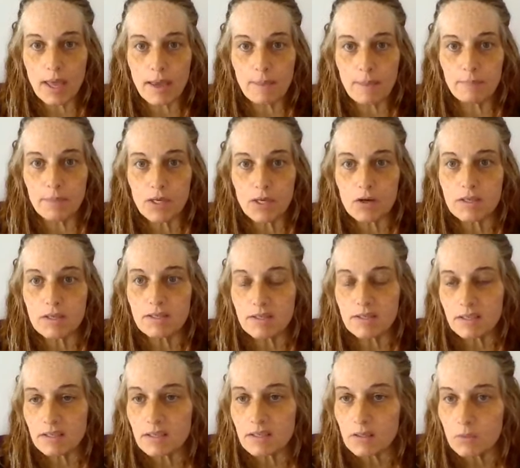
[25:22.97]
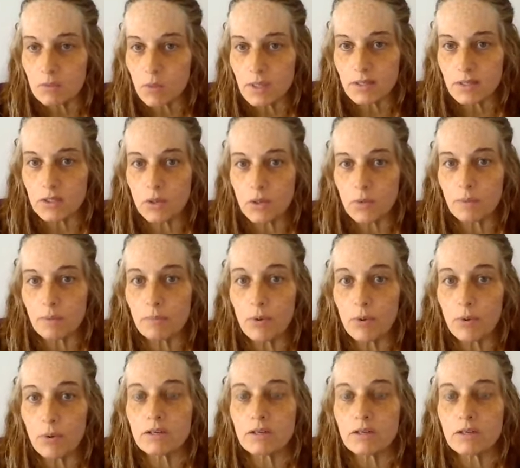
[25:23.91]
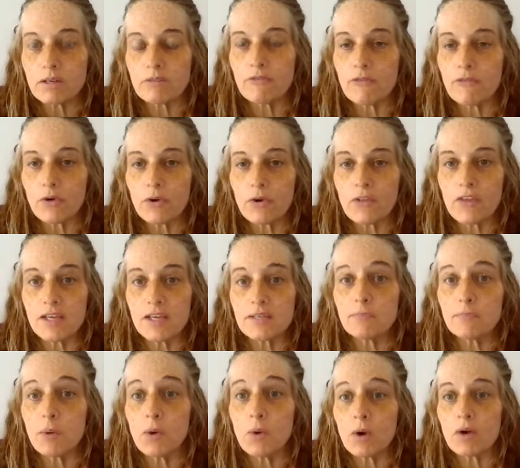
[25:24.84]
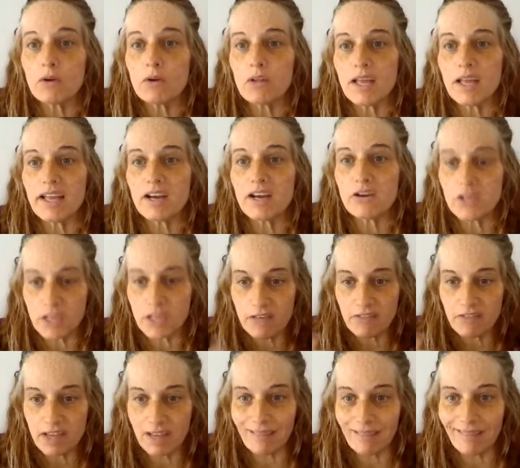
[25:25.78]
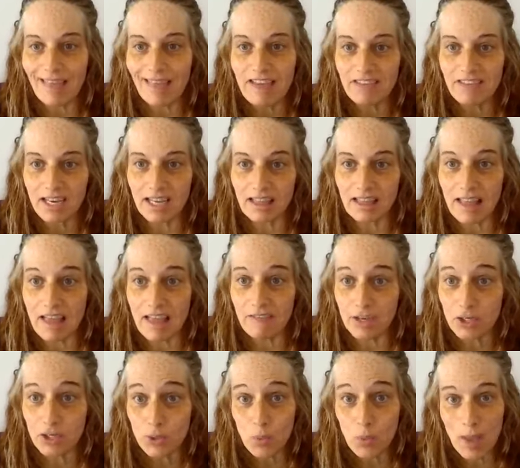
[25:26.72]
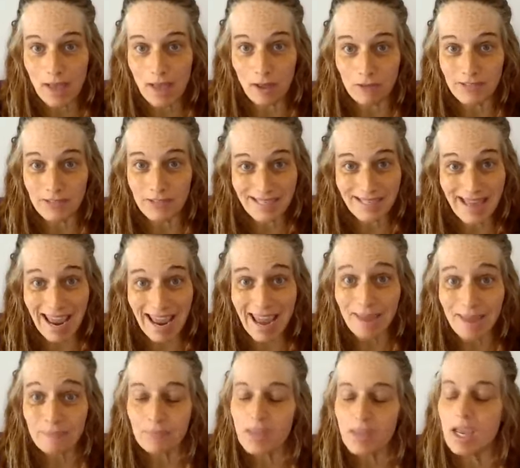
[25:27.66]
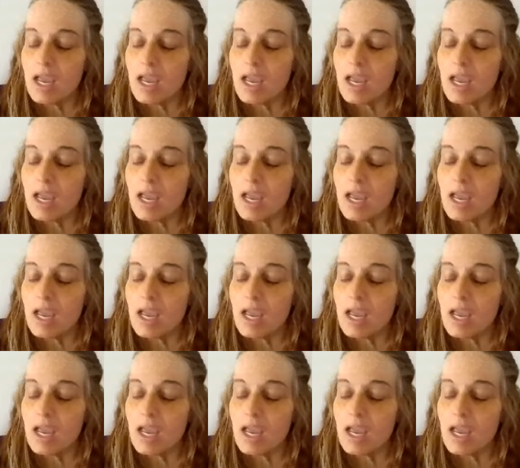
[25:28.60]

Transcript: um, because this is what's so important for this portal energy of the 11 11 12 today